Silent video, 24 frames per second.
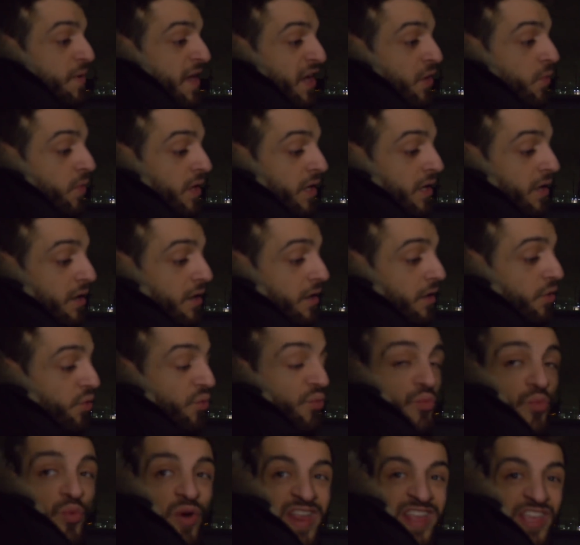Penguin.
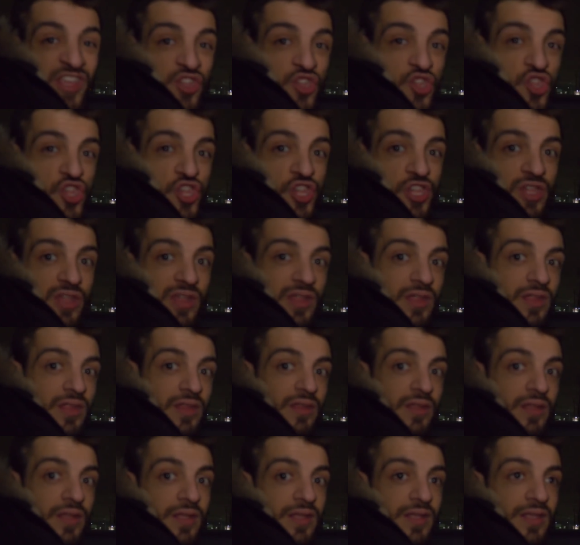Rage.
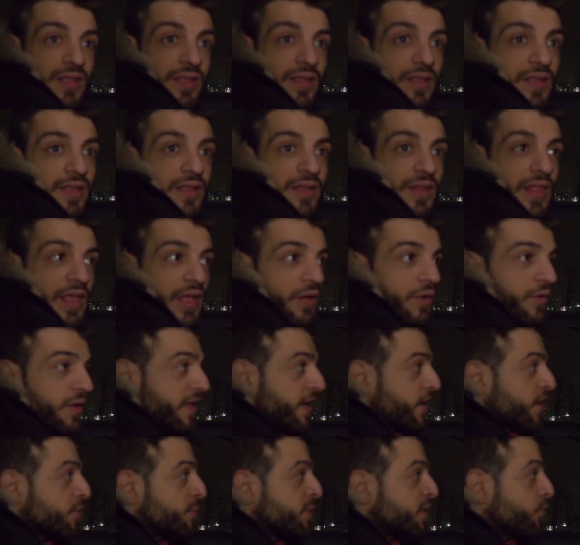Like,
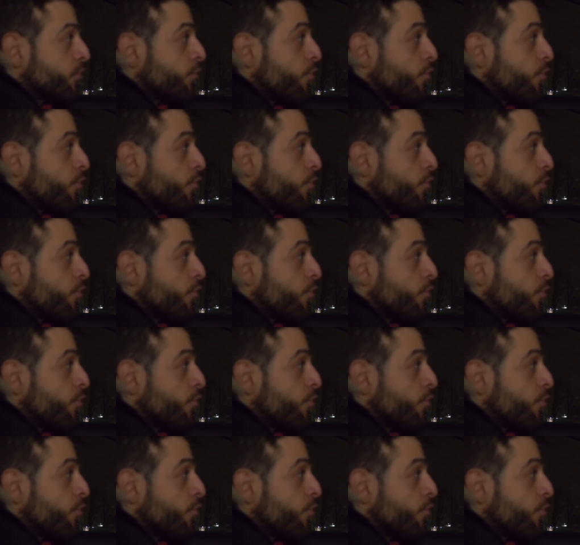it could be